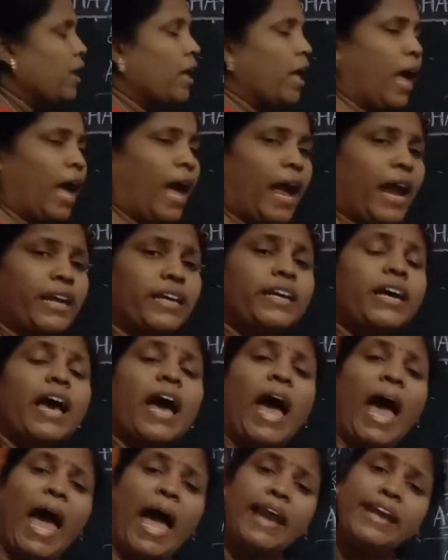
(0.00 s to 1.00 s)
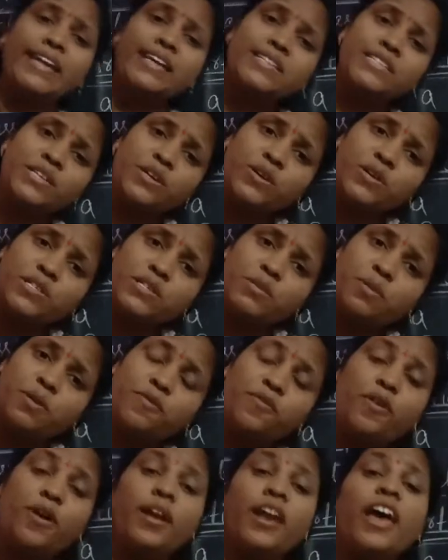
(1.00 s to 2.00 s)
And is used
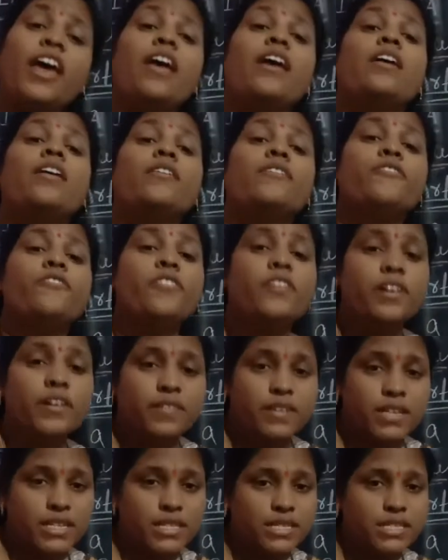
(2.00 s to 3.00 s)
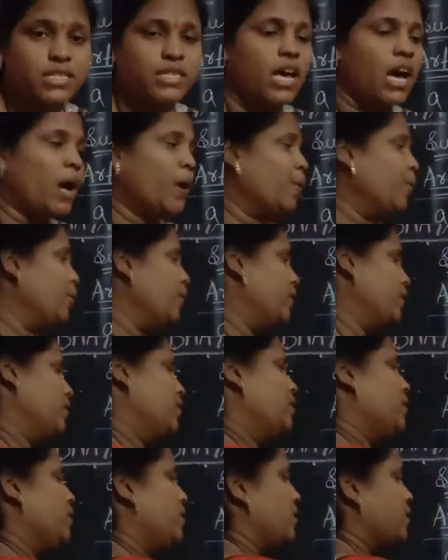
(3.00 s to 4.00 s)
before a vowel sound.
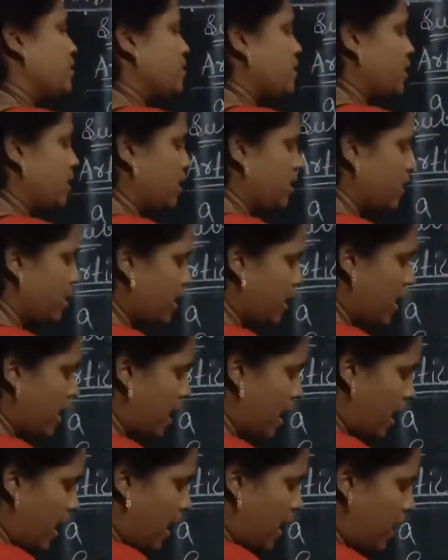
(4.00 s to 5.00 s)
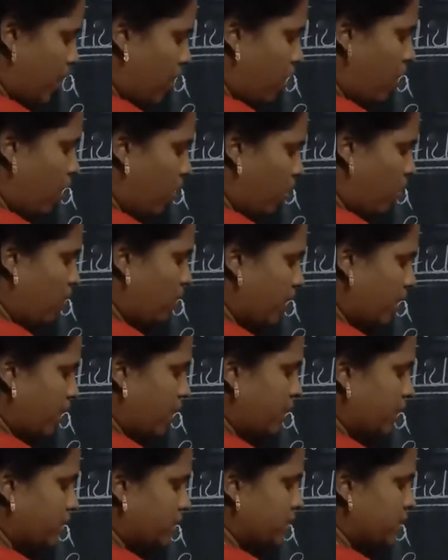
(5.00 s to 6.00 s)
See, an
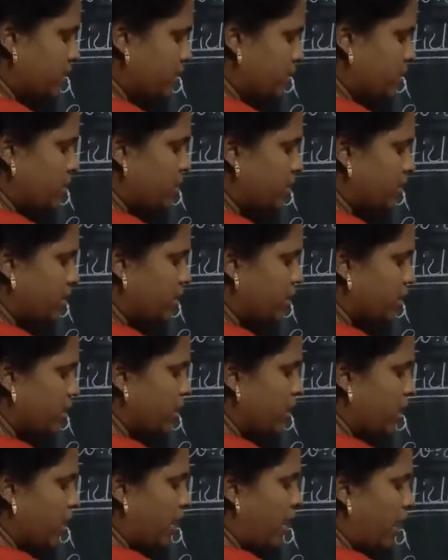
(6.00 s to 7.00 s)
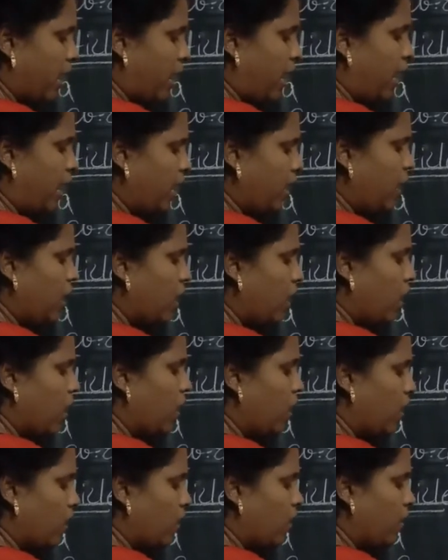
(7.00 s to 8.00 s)
orange. An
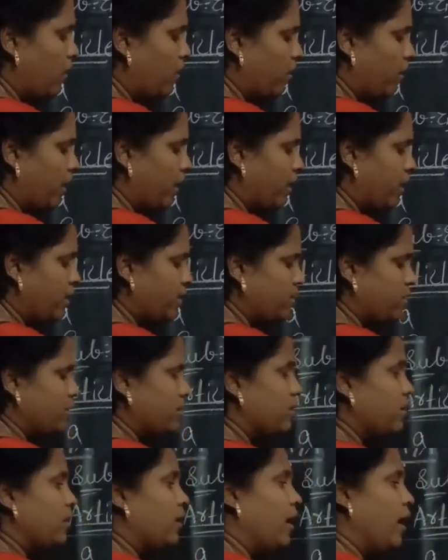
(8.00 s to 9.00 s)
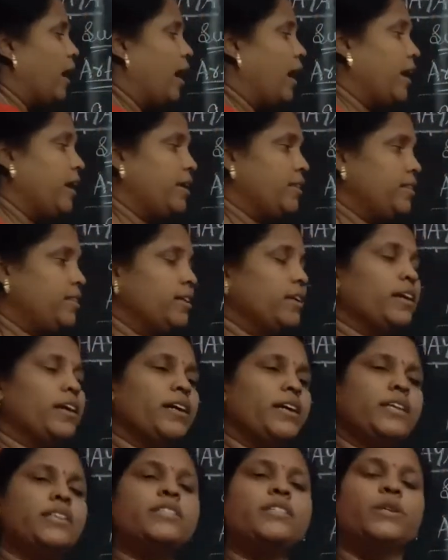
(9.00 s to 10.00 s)
orange. And the
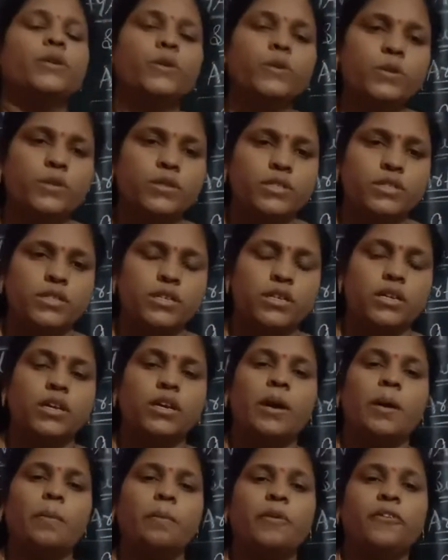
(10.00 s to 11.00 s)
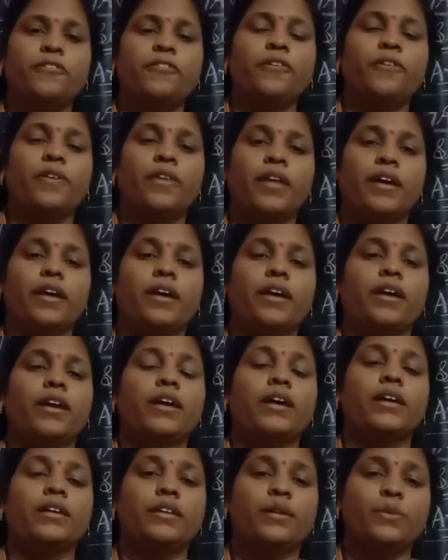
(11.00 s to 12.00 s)
is used before the
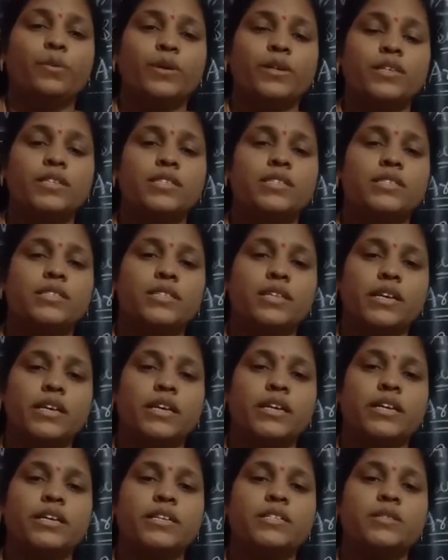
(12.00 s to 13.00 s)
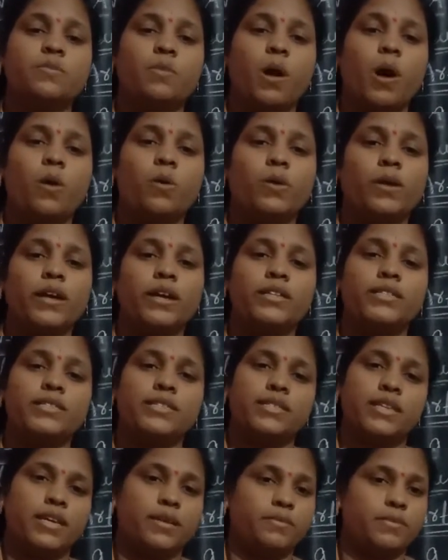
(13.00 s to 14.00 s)
rivers, seas, mountains,
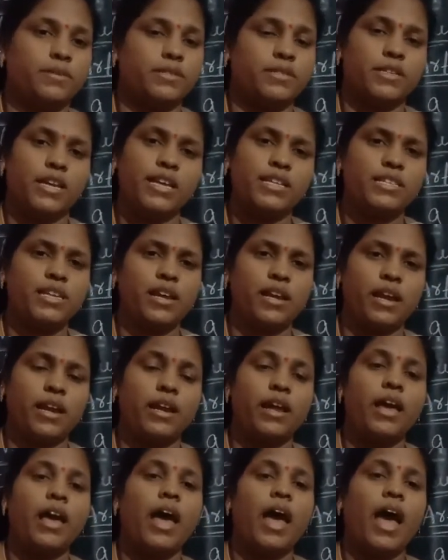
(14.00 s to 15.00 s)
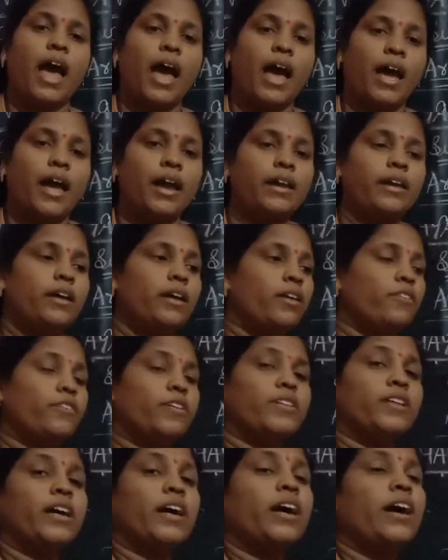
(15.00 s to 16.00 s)
names. Yes, children. And for
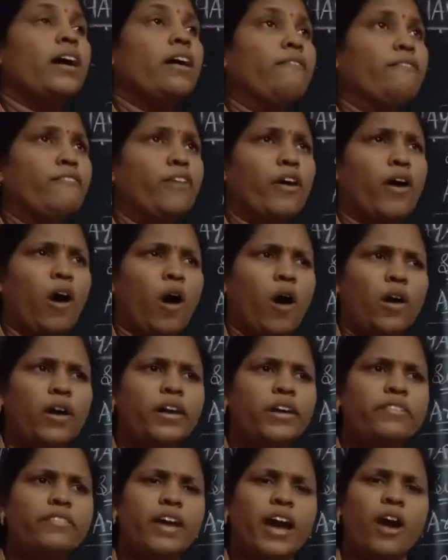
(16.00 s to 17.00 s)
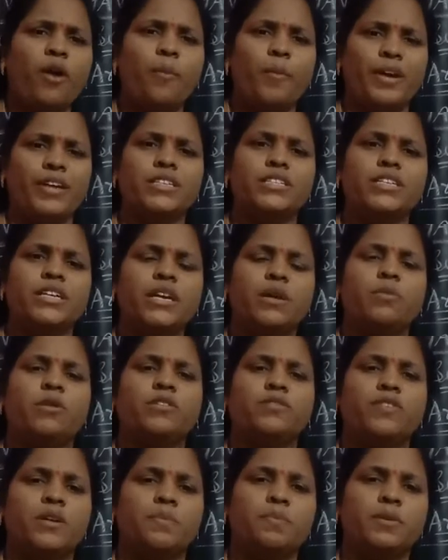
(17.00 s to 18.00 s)
the, well, already we have mentioned about
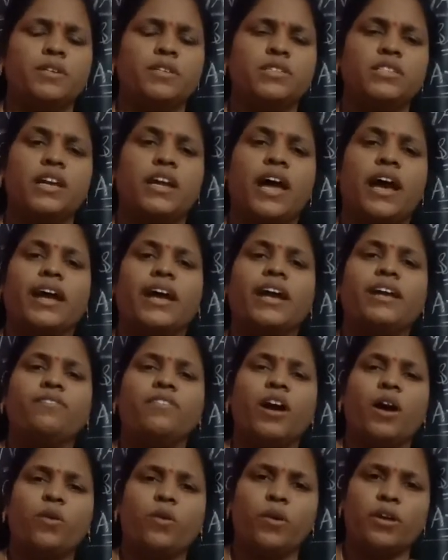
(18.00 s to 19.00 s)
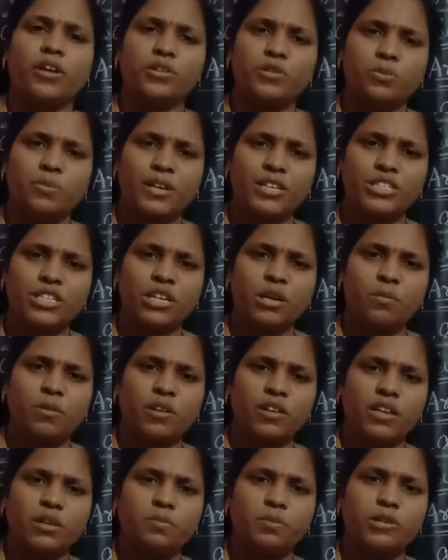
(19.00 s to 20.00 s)
one person. Again, we are going to mention about
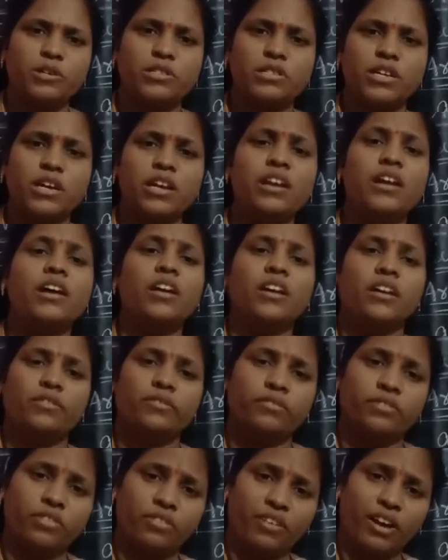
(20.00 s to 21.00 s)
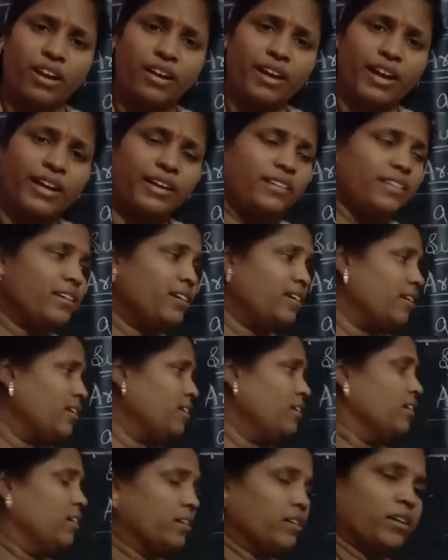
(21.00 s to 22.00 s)
that person. We will write the,
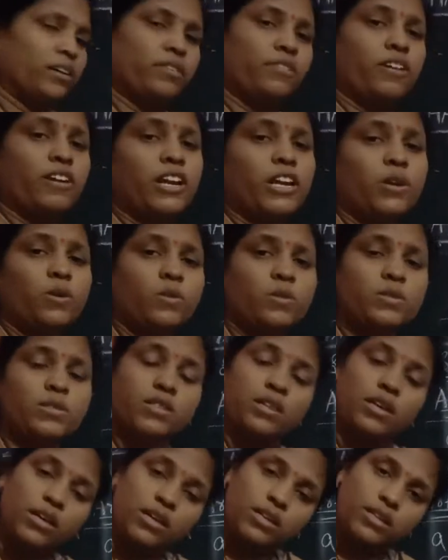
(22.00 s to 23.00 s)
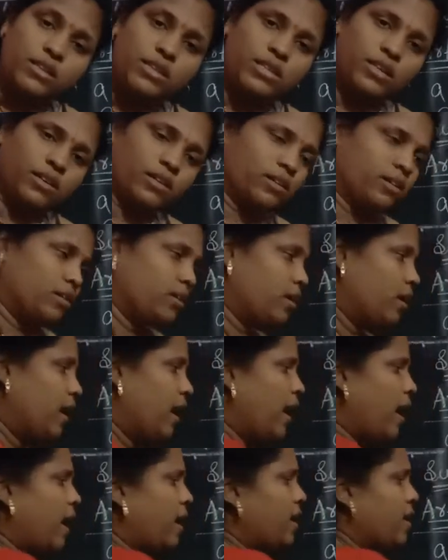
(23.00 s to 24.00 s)
we will use the.
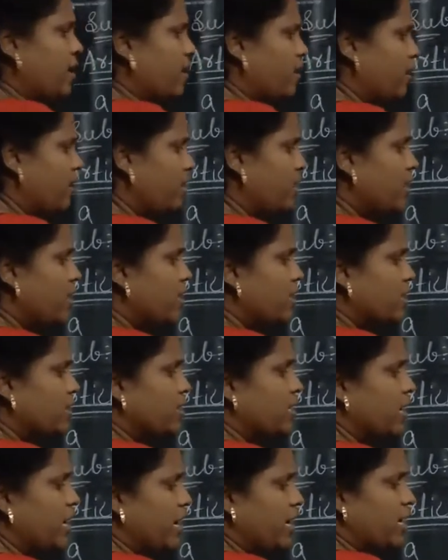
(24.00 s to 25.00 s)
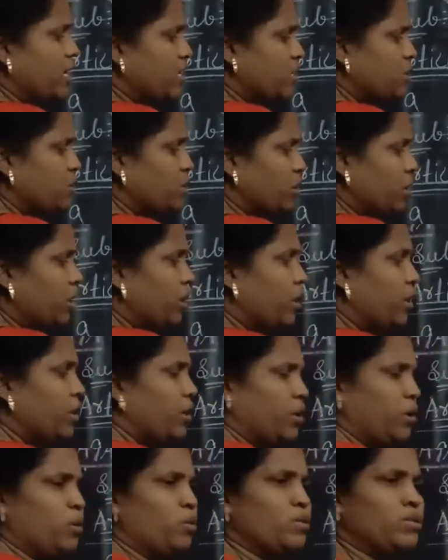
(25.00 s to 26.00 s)
And here, the is
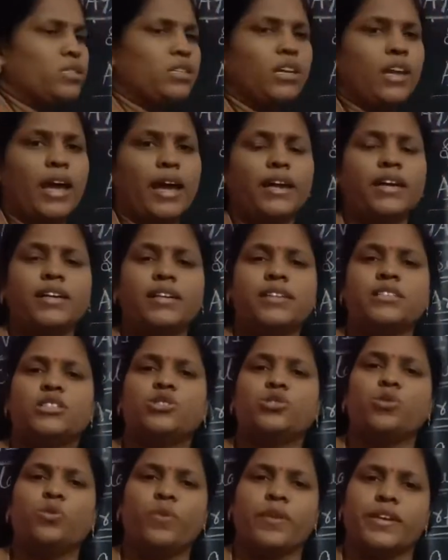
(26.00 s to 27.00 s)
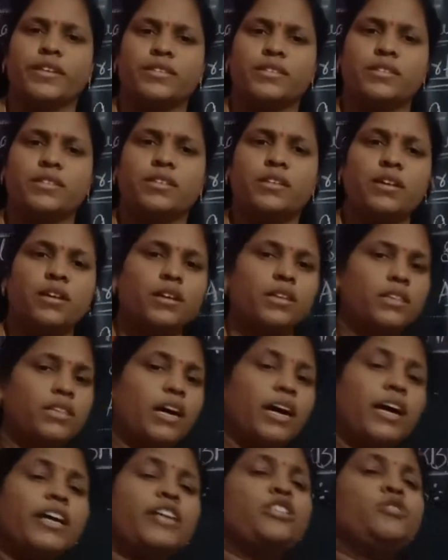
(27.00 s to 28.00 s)
used like in two ways. The
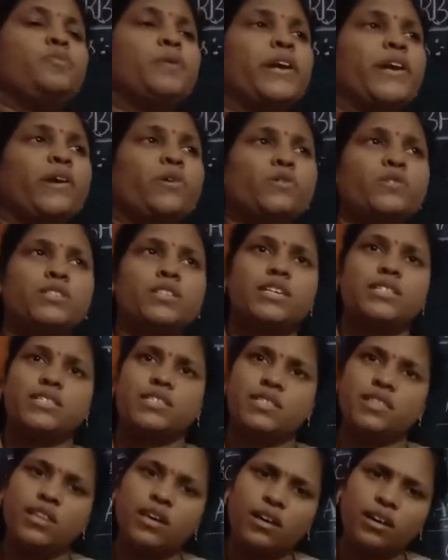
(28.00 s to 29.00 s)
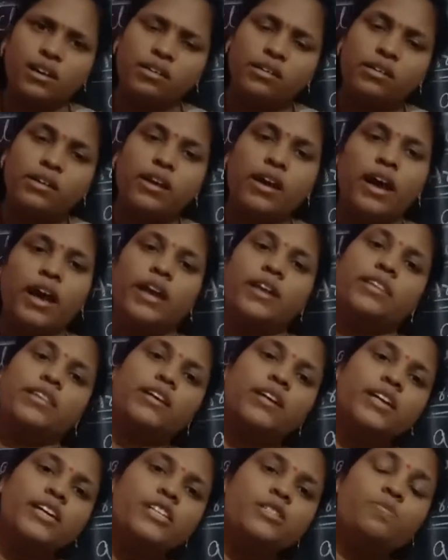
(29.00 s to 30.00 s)
is pronounced as the and the
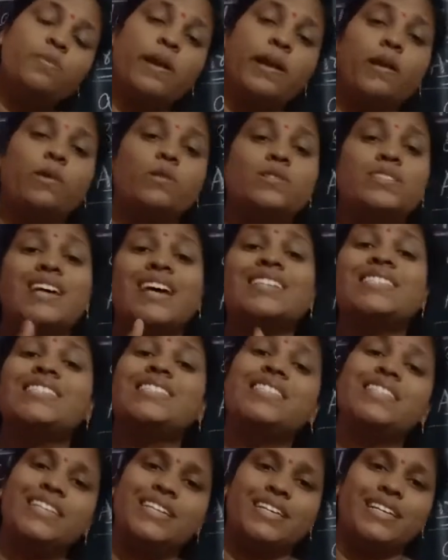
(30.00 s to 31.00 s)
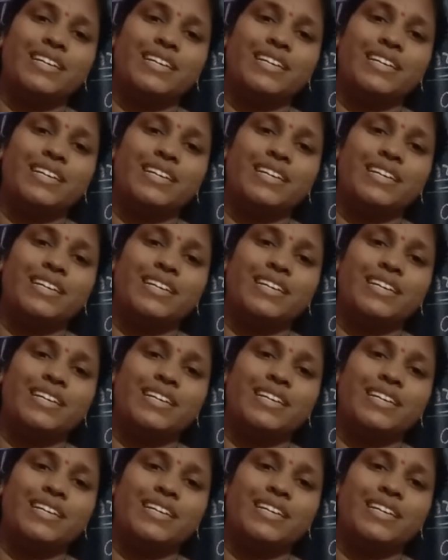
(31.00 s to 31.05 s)
is pronounced as the.